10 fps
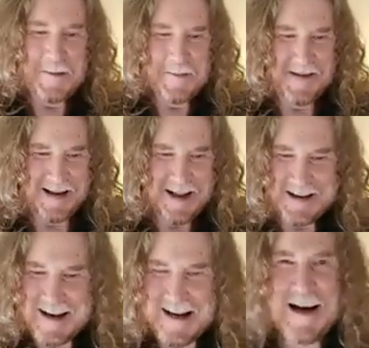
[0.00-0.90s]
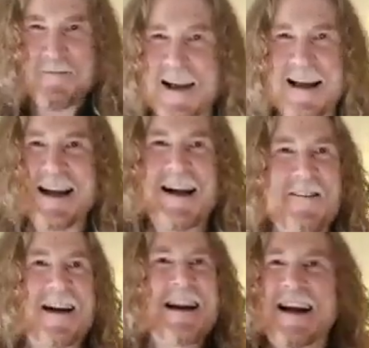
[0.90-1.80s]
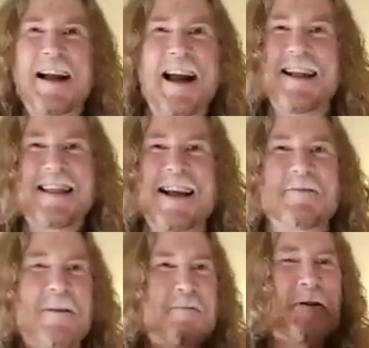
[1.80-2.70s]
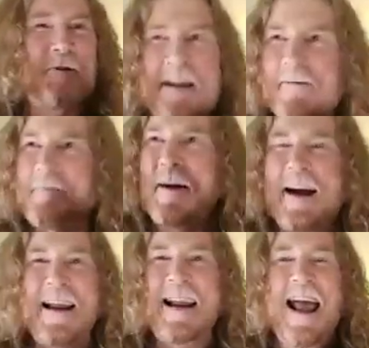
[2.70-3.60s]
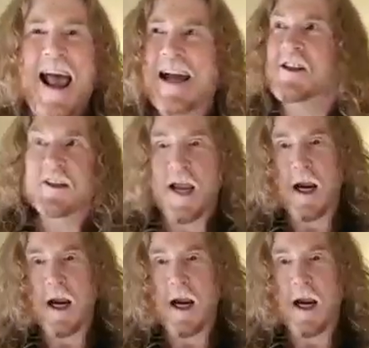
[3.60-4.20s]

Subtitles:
and I get up, and I get on my, and I had the thing the ring in my pocket, and she's like,